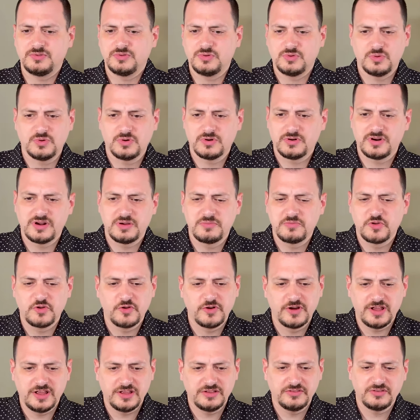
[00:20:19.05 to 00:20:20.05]
quarter M
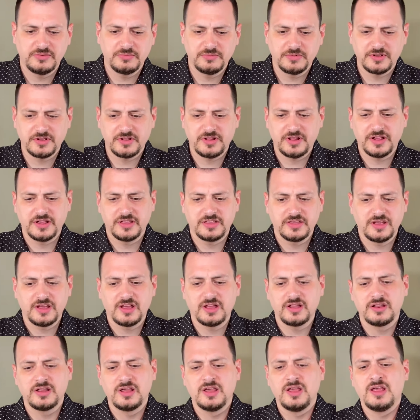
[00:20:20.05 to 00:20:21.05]
O A, something like
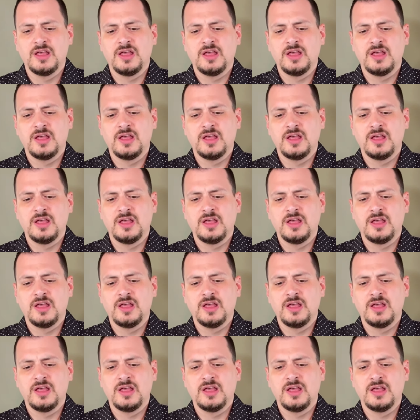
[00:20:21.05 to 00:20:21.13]
that.